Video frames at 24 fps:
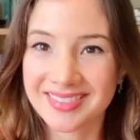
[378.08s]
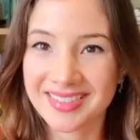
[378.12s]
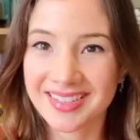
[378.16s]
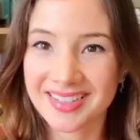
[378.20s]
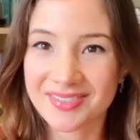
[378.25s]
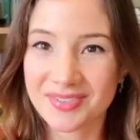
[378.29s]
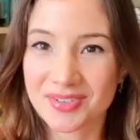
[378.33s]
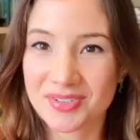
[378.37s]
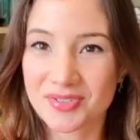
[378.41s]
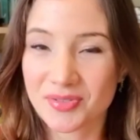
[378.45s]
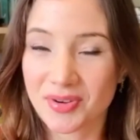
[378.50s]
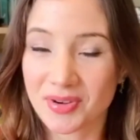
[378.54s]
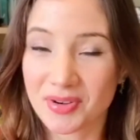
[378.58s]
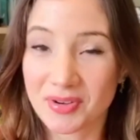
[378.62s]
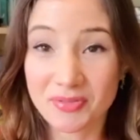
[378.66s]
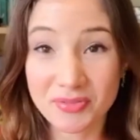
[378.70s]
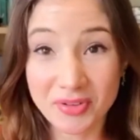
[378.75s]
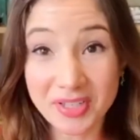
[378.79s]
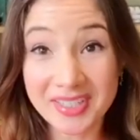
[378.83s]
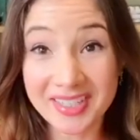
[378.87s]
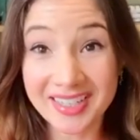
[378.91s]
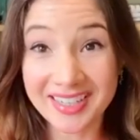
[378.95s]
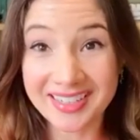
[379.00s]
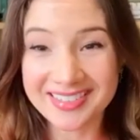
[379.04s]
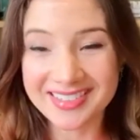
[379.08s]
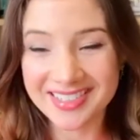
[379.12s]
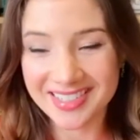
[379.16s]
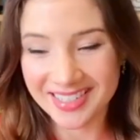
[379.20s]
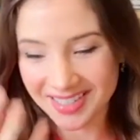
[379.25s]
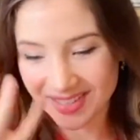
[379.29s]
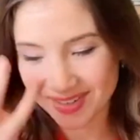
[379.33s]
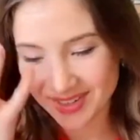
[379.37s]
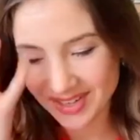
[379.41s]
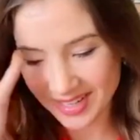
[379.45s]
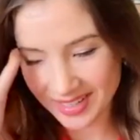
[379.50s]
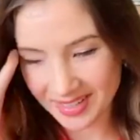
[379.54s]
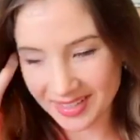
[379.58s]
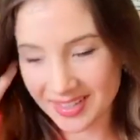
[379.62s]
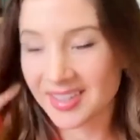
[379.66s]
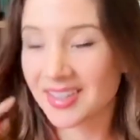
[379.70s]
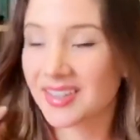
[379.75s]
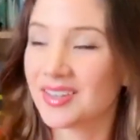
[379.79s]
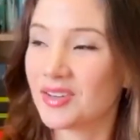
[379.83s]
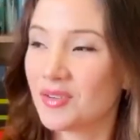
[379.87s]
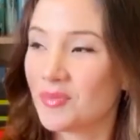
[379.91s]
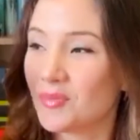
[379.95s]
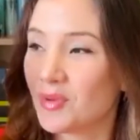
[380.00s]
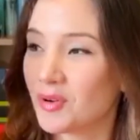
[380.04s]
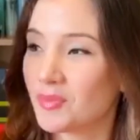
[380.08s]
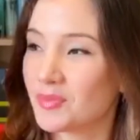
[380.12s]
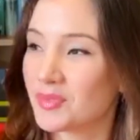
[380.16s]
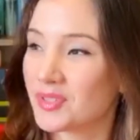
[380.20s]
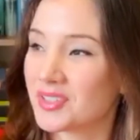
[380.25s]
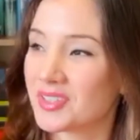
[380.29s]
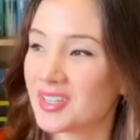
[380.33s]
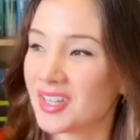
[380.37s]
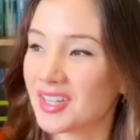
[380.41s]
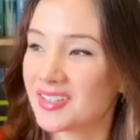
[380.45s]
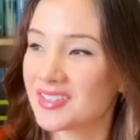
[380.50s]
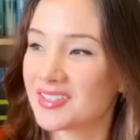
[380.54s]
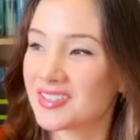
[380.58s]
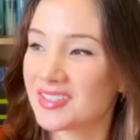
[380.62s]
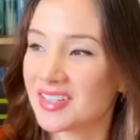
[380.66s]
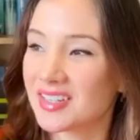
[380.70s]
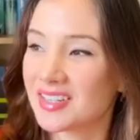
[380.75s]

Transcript: It was very funny actually. Like the moment that